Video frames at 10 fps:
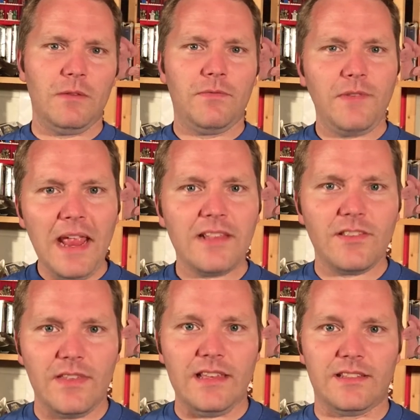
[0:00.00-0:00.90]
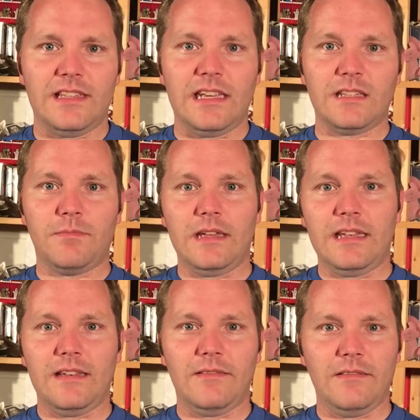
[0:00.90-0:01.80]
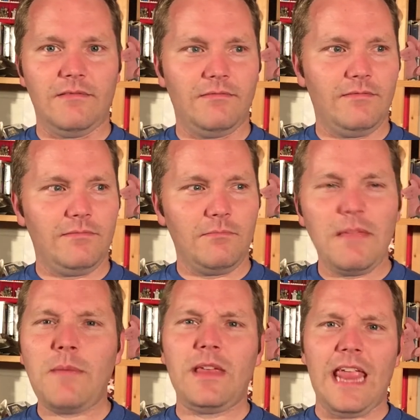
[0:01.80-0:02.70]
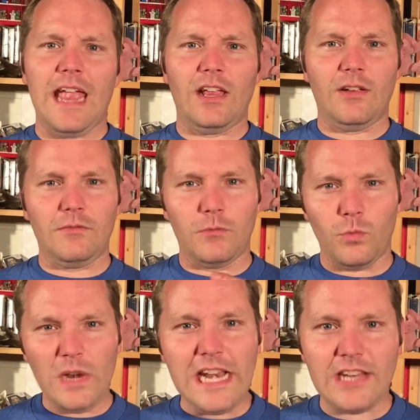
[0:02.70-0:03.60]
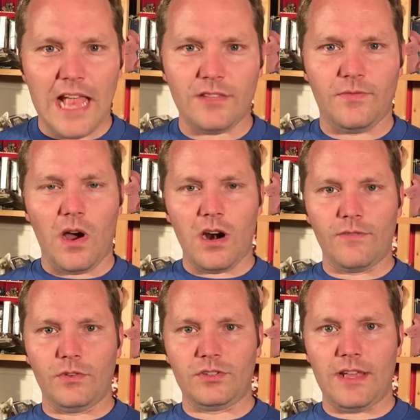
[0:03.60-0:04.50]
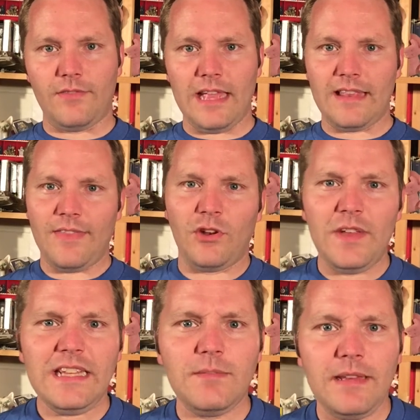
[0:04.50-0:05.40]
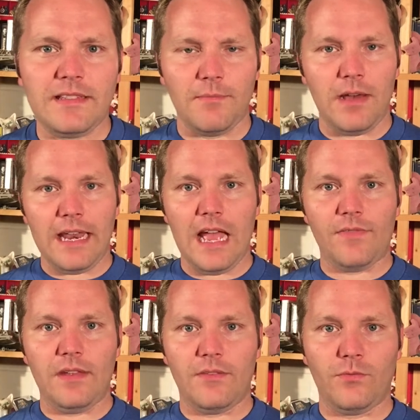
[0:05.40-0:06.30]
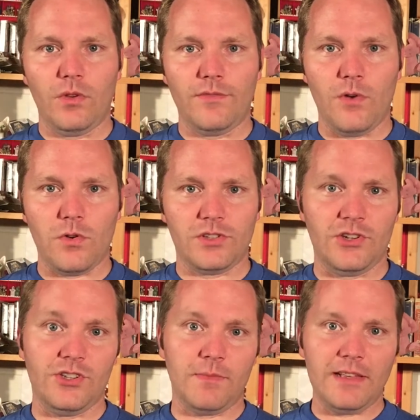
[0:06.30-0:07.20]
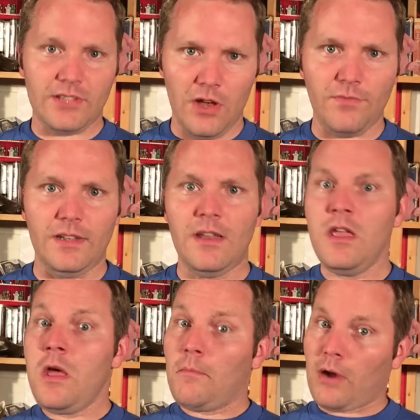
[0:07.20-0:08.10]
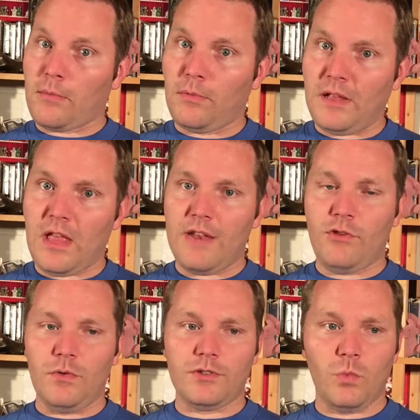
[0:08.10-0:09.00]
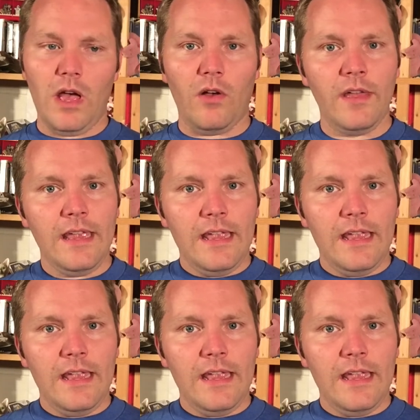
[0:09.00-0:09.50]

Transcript: fans of these things, but maybe can't reach as far for stuff like that. There needs to be somebody out there for the folks such as myself, and probably a lot of you as well.